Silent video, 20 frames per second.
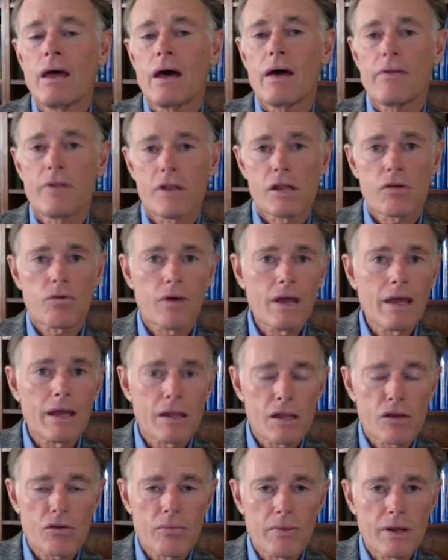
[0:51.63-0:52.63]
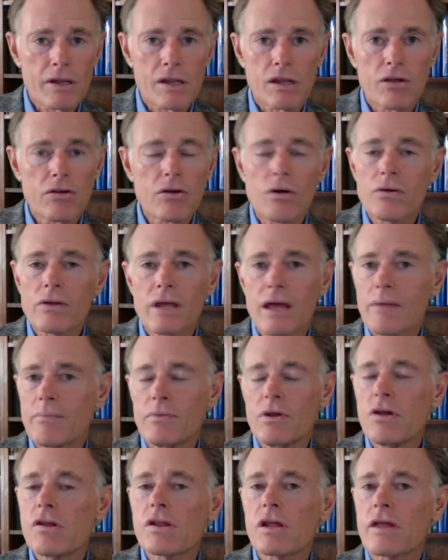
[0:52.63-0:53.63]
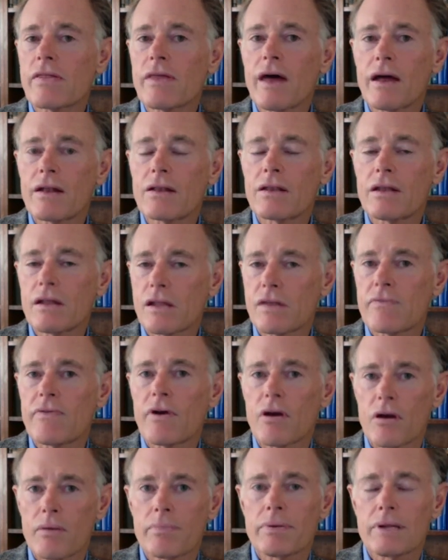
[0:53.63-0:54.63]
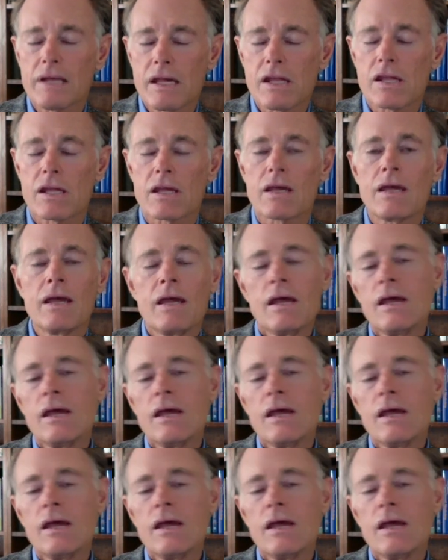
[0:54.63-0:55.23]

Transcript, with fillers: uh, the string instruments, you don't get music that is very pleasing.